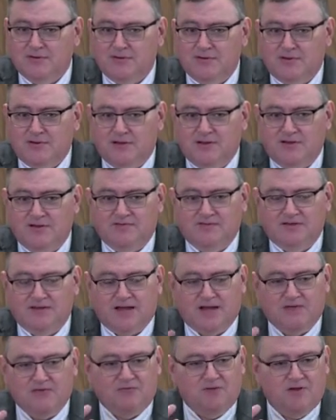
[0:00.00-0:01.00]
And he said,
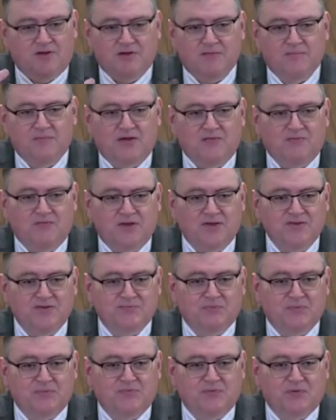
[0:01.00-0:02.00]
I fell on my face
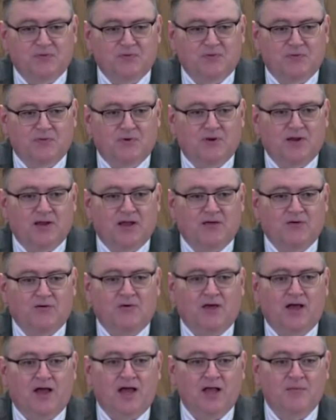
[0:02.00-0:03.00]
before the Lord. I
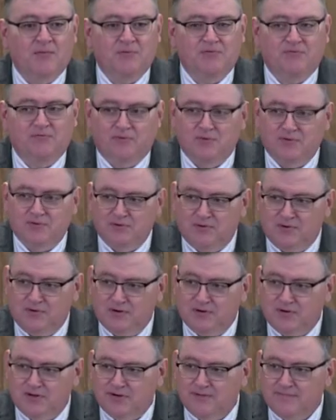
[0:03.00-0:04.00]
cried before the
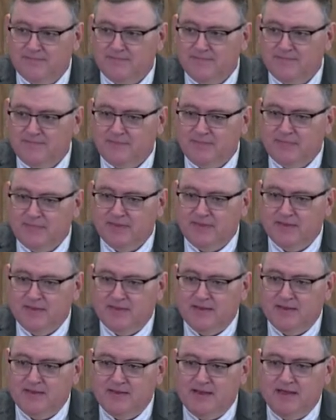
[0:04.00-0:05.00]
Lord.
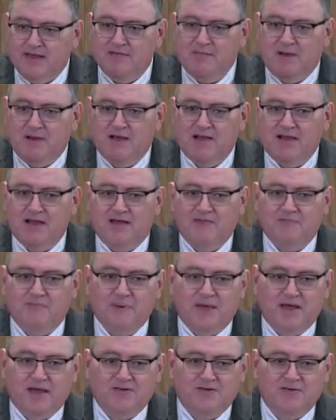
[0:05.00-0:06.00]
Gave my life
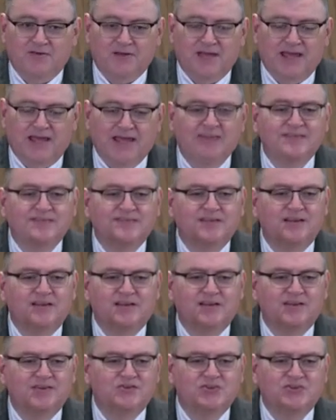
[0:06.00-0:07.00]
back to the...
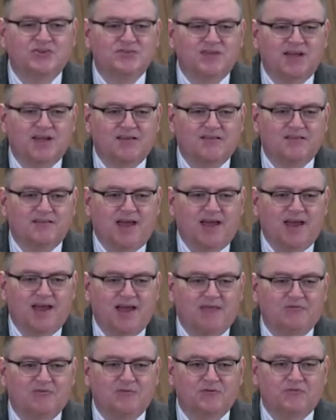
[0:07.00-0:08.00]
Instantly, just like that,
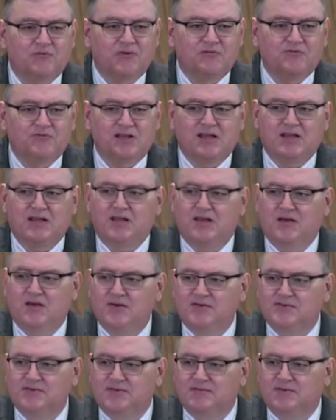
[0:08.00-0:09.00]
after 15
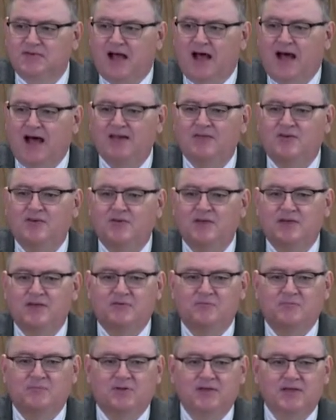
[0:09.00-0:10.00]
years of, I don't
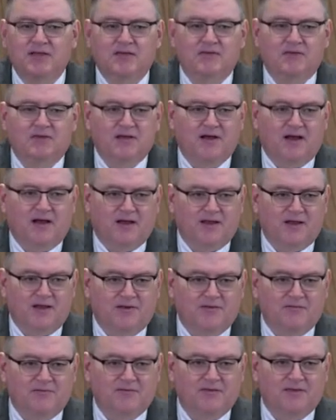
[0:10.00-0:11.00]
even believe in God, I
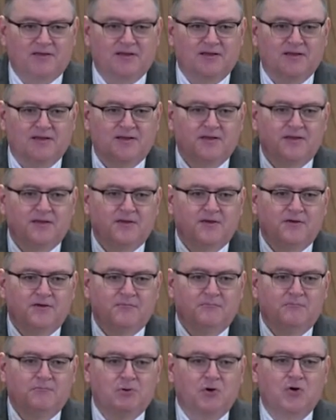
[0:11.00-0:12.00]
don't think.
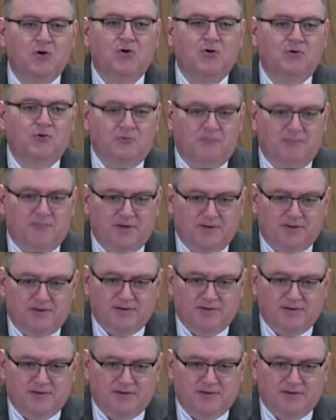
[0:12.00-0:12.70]
Boom.